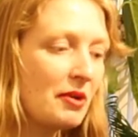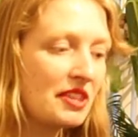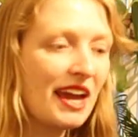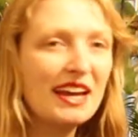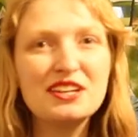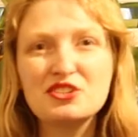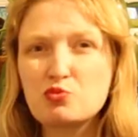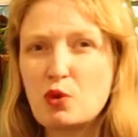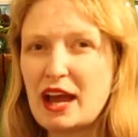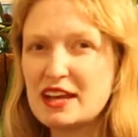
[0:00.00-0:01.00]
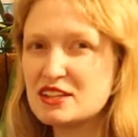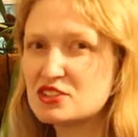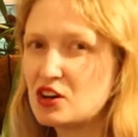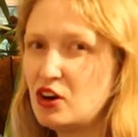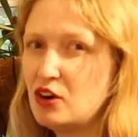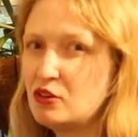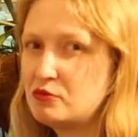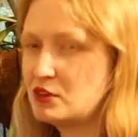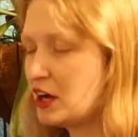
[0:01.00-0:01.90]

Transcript: But there is ways of,